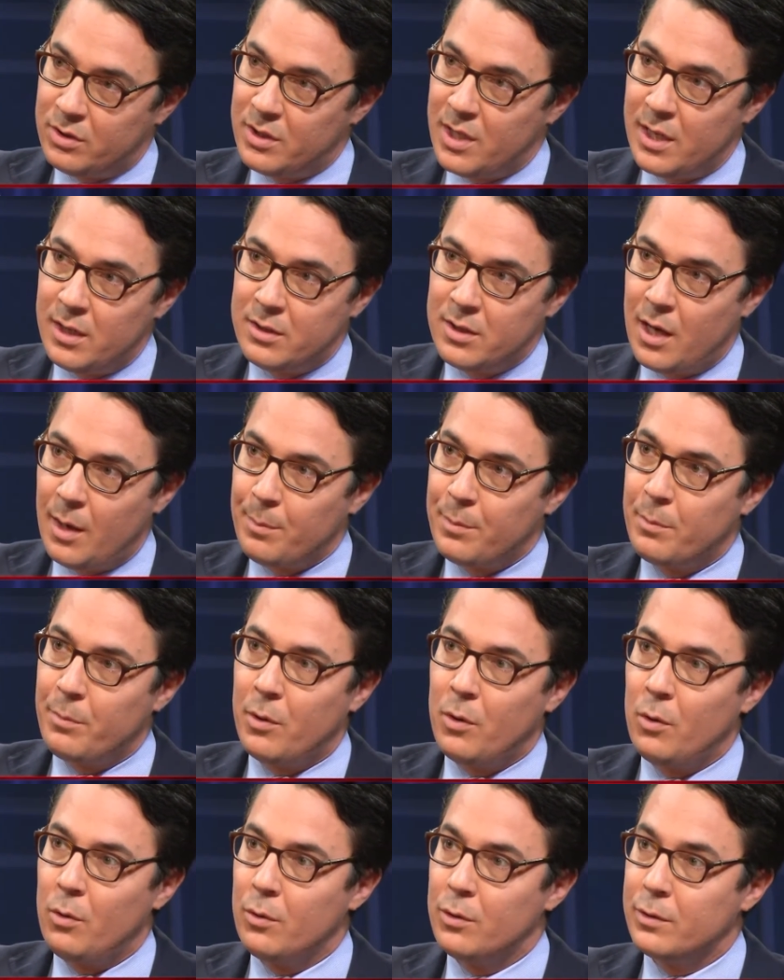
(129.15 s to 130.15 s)
stayed atop the
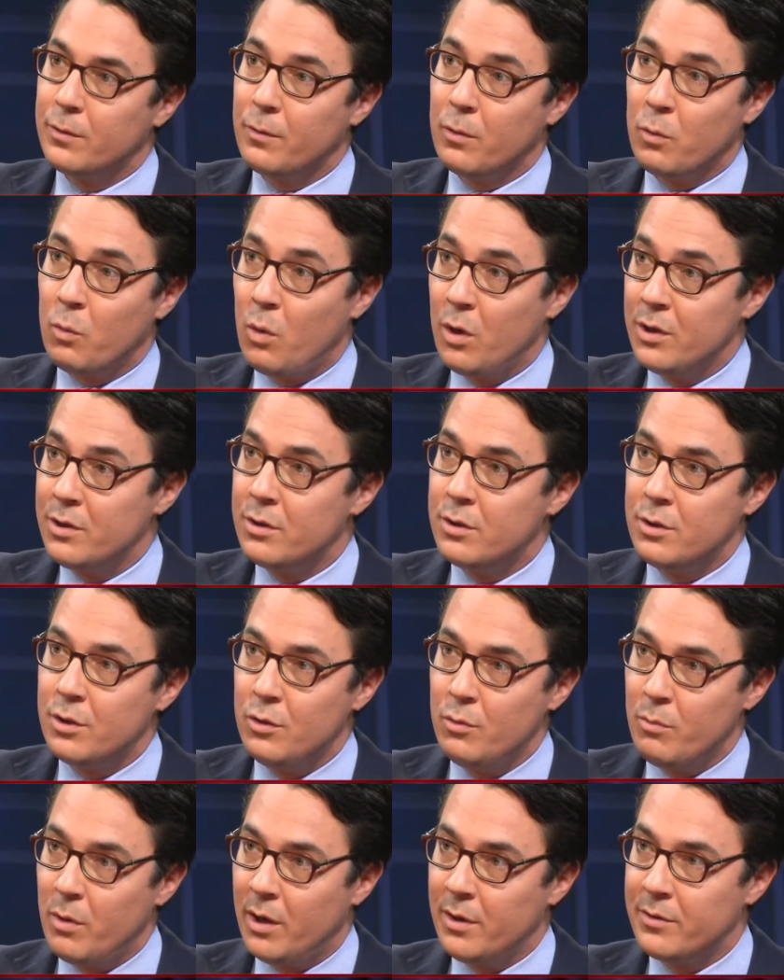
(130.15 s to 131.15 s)
polls for 1 to
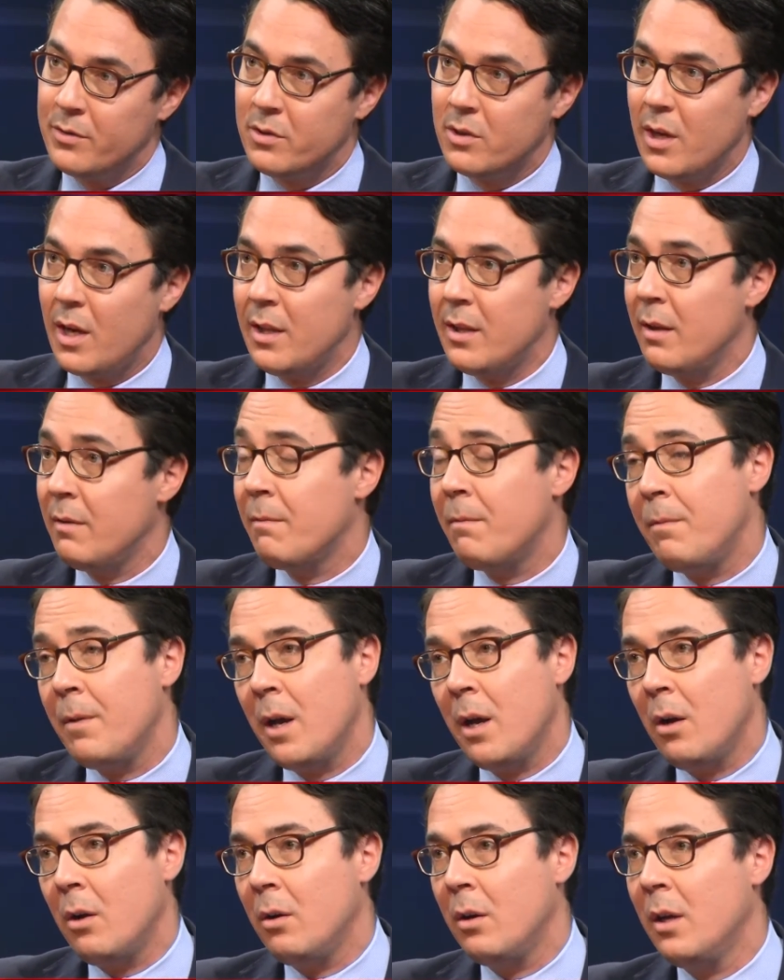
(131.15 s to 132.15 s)
2 months, and then
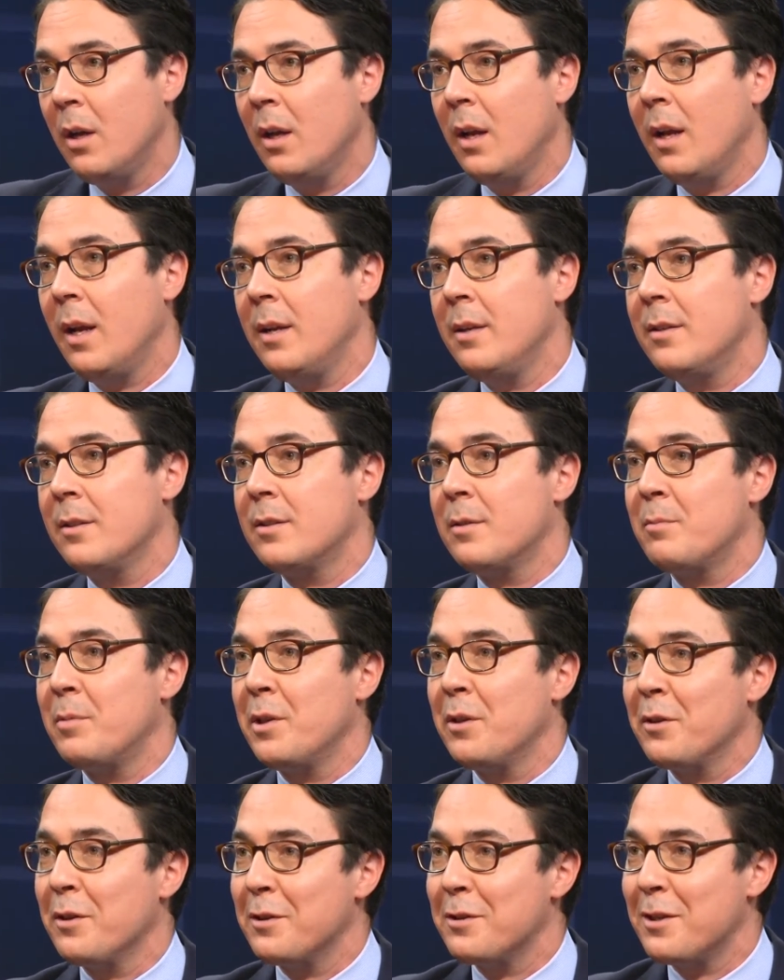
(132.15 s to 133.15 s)
fell and
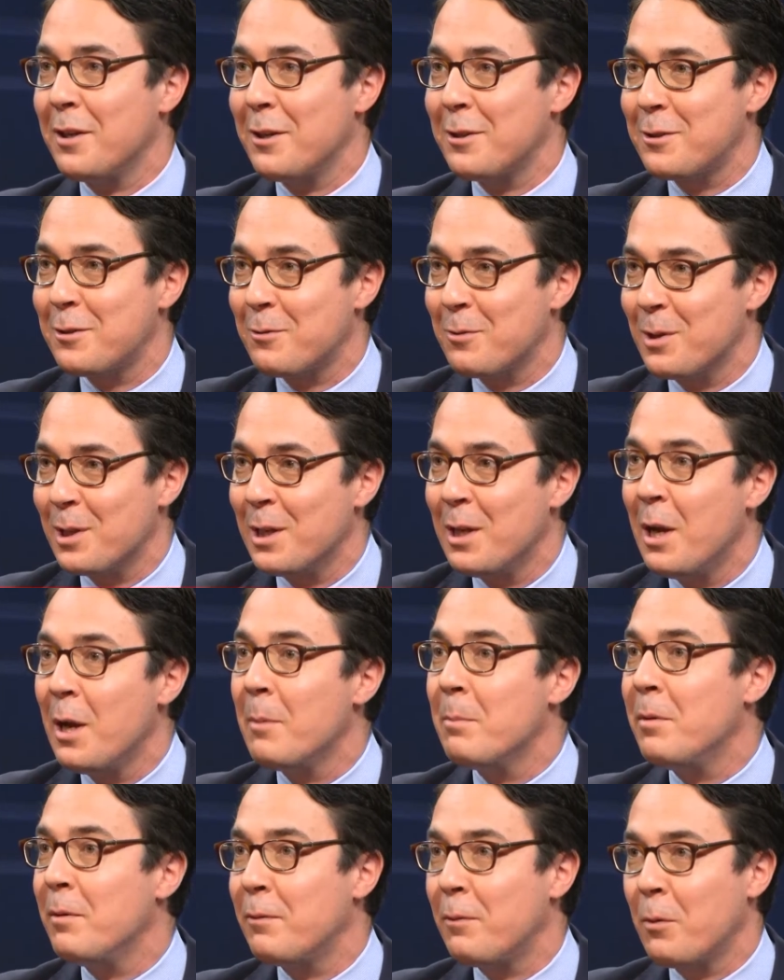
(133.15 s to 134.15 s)
disappeared into history
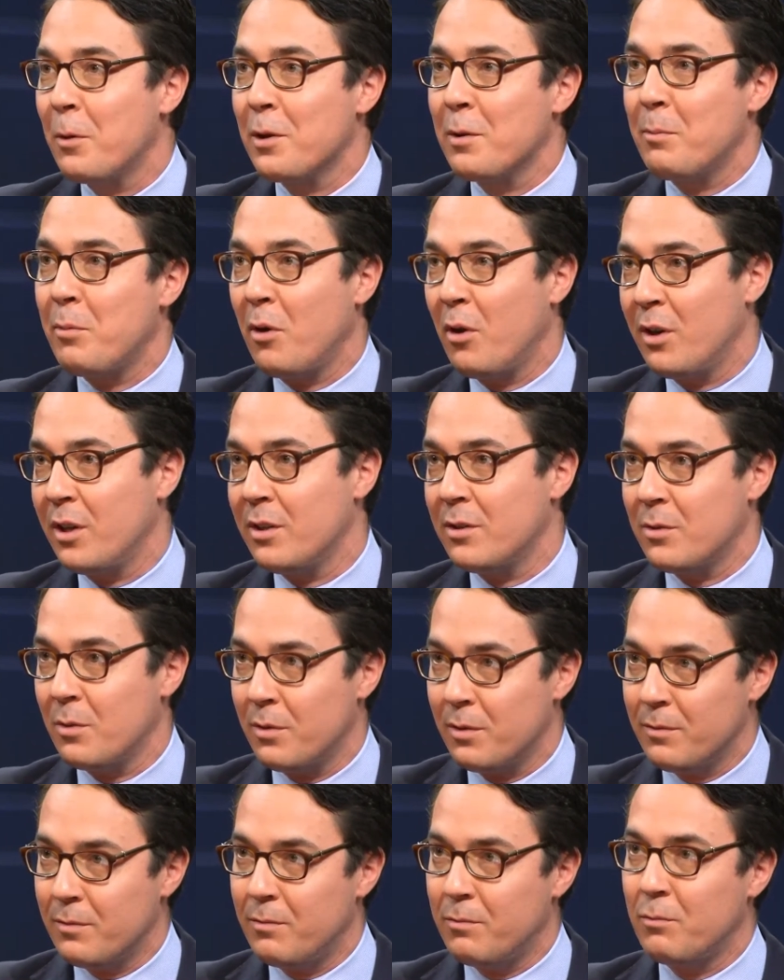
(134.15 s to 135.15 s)
before the party
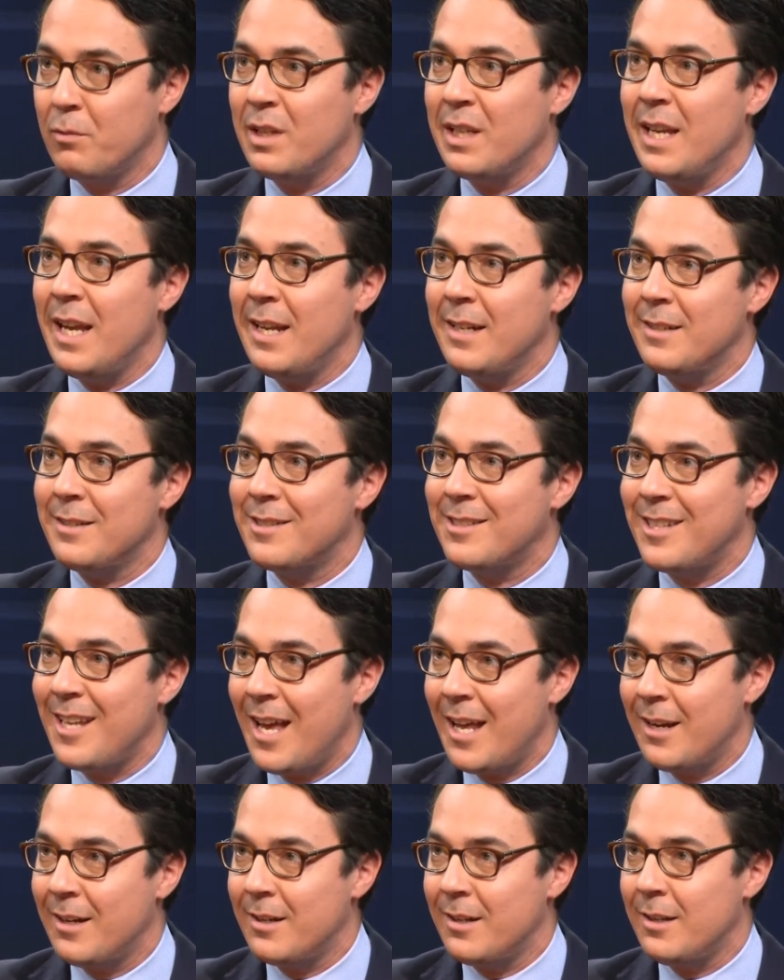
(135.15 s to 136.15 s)
sort of regained its
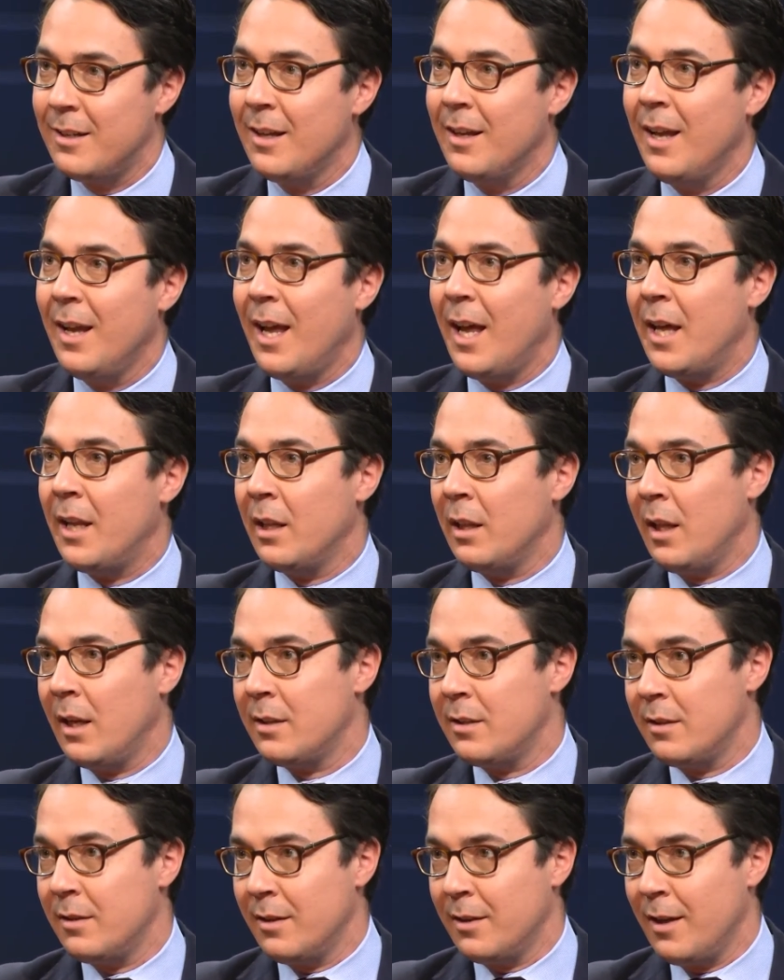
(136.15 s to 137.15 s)
sanity and
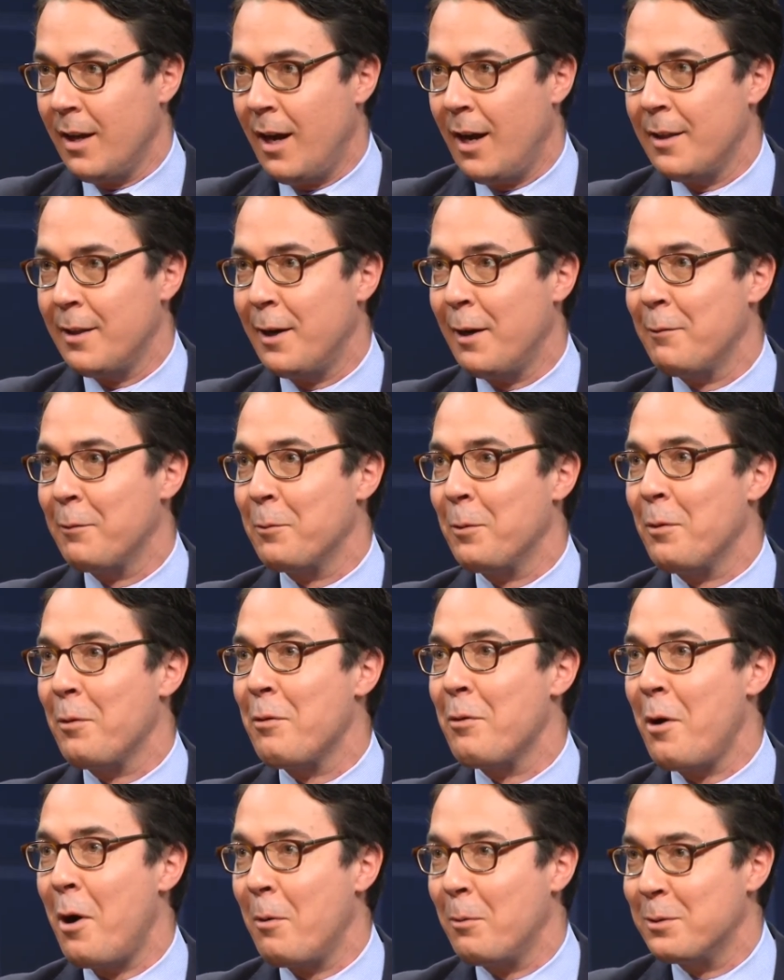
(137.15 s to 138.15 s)
elected the guy that everyone
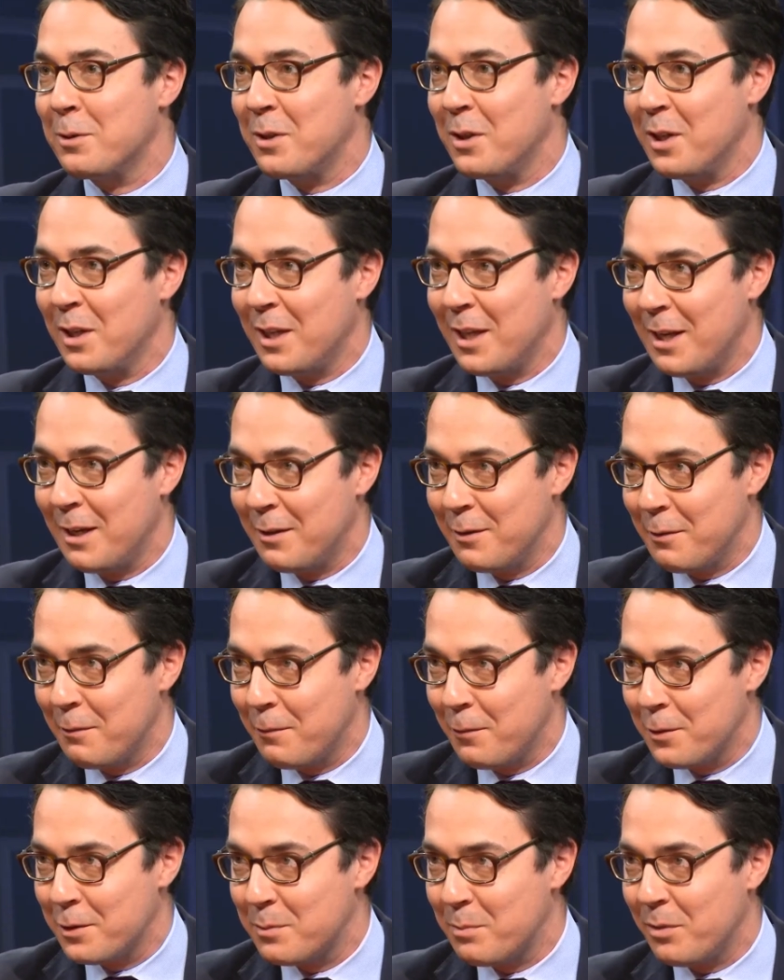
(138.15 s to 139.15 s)
thought was going to get it in the
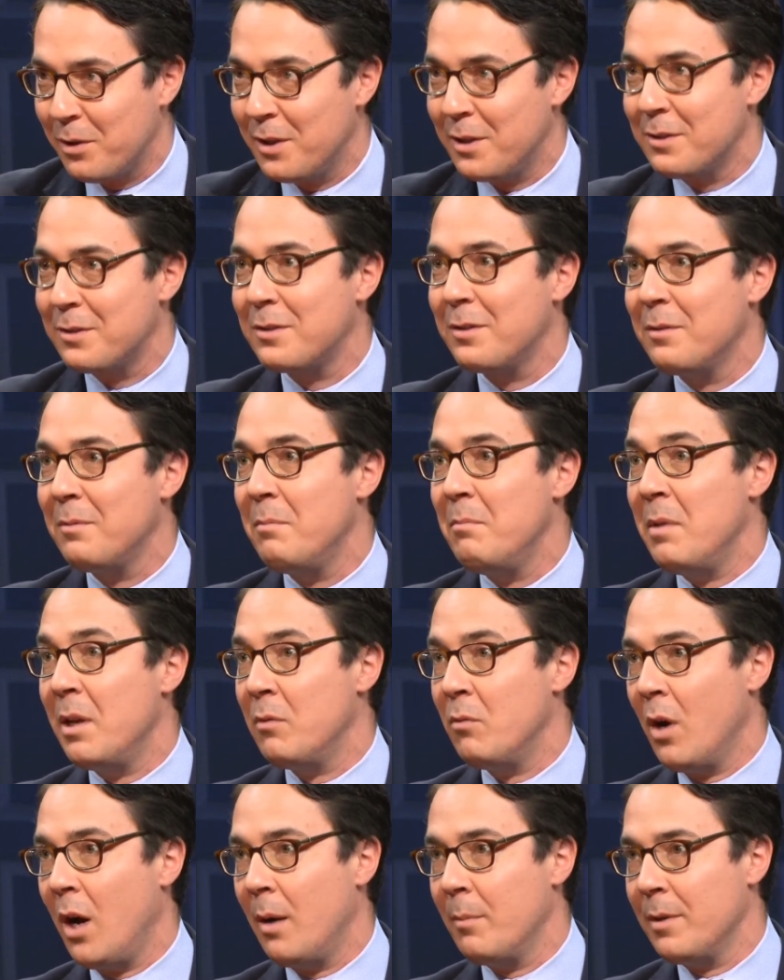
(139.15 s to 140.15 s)
first place,
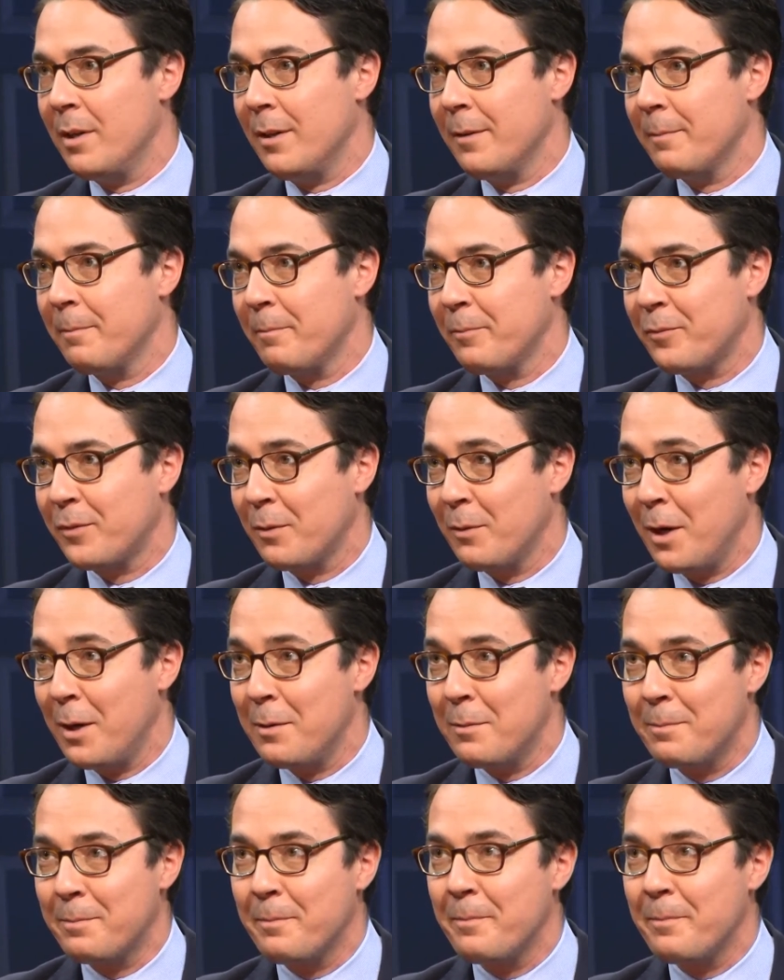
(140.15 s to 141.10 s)
Mitt Romney. Right?